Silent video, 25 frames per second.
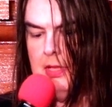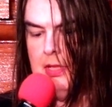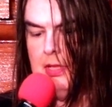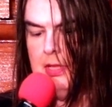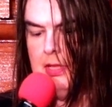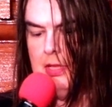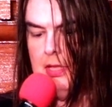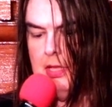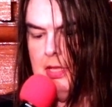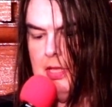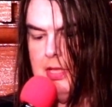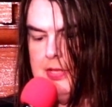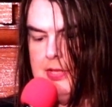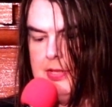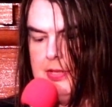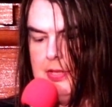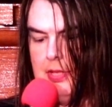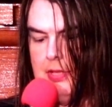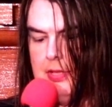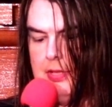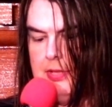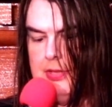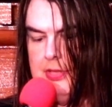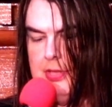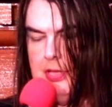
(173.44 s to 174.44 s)
I
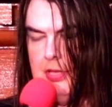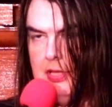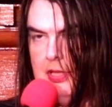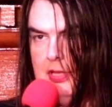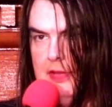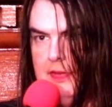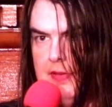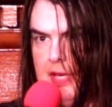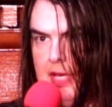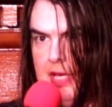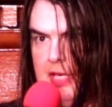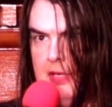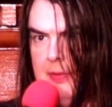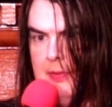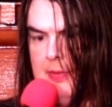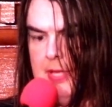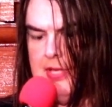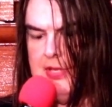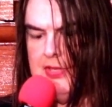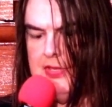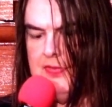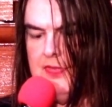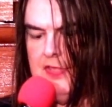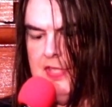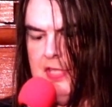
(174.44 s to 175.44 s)
started to leave
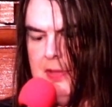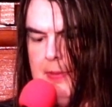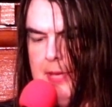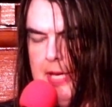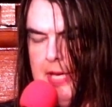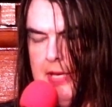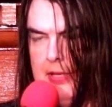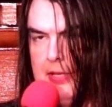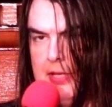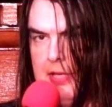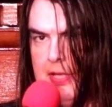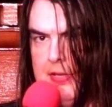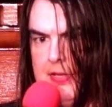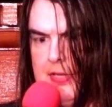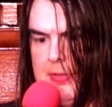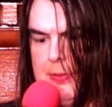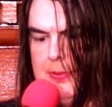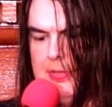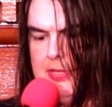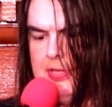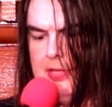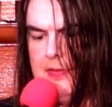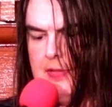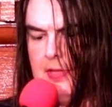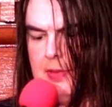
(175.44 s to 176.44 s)
itemized feedback on
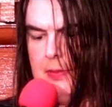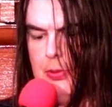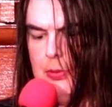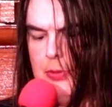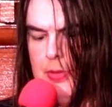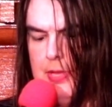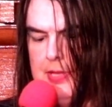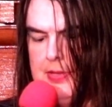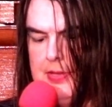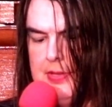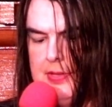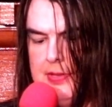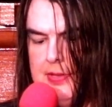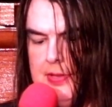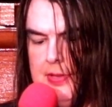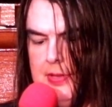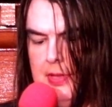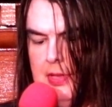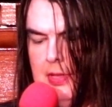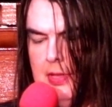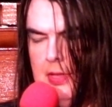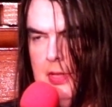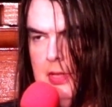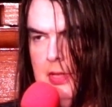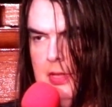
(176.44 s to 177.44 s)
specific points,
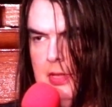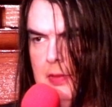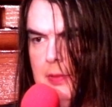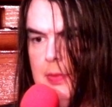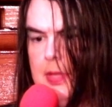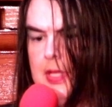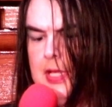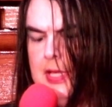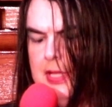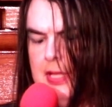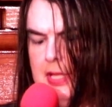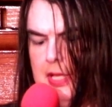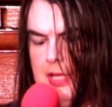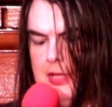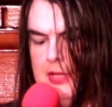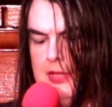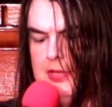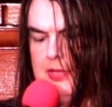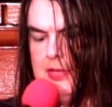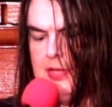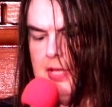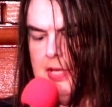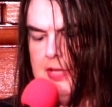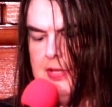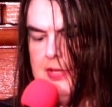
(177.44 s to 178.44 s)
but in the
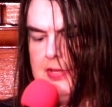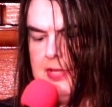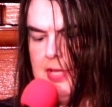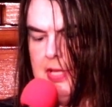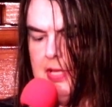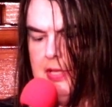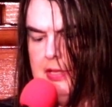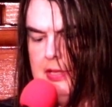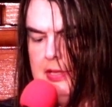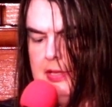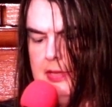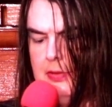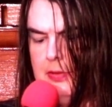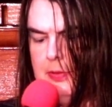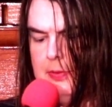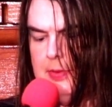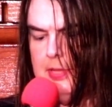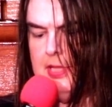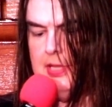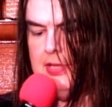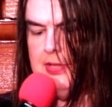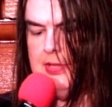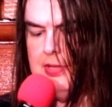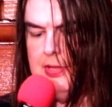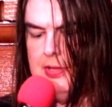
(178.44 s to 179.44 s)
end, I decided it would be
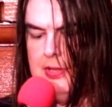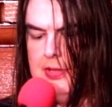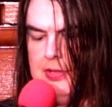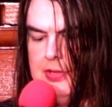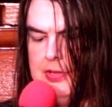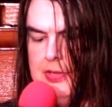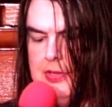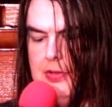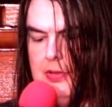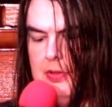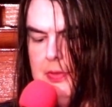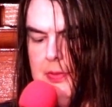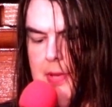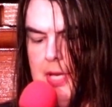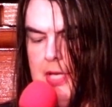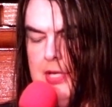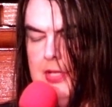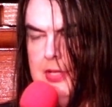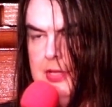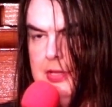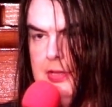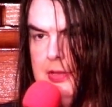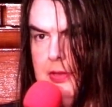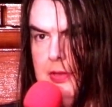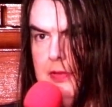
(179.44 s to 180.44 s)
easier just to remind
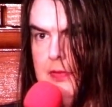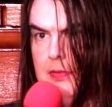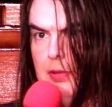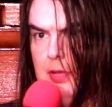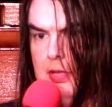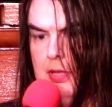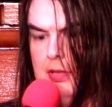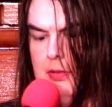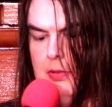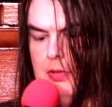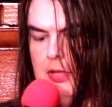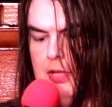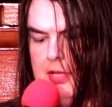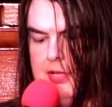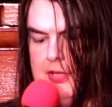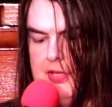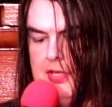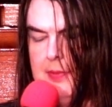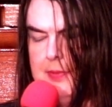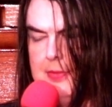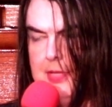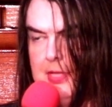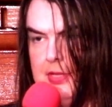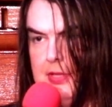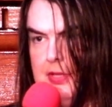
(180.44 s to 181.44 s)
you of what we're all
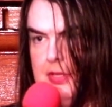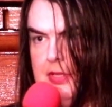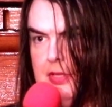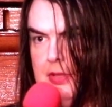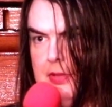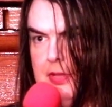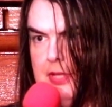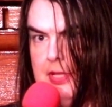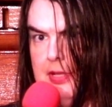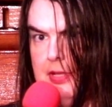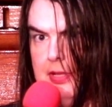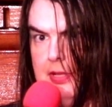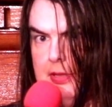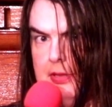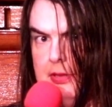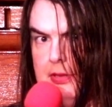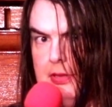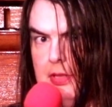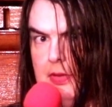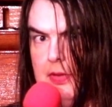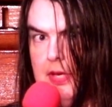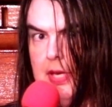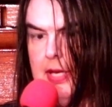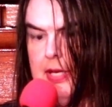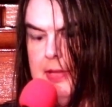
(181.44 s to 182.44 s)
attempting to do here,
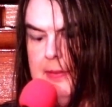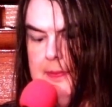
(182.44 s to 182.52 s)
okay?